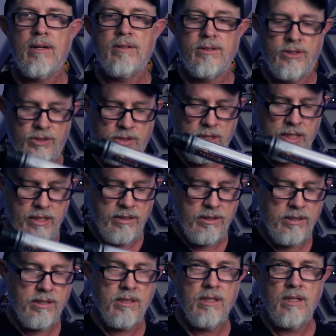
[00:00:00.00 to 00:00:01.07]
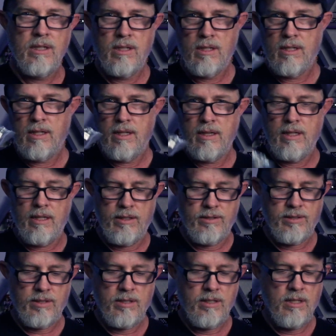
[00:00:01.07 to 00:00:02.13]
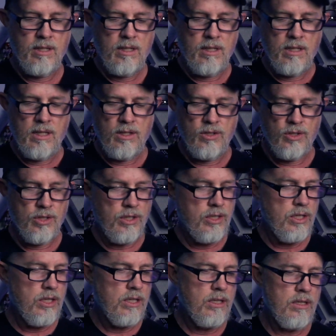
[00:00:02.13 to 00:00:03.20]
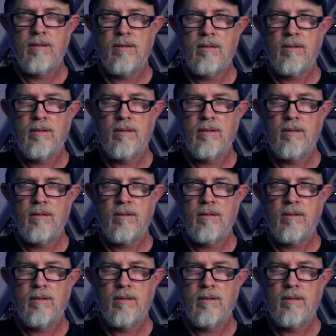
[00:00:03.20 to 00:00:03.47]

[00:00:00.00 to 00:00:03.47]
It's this and this, and you're good.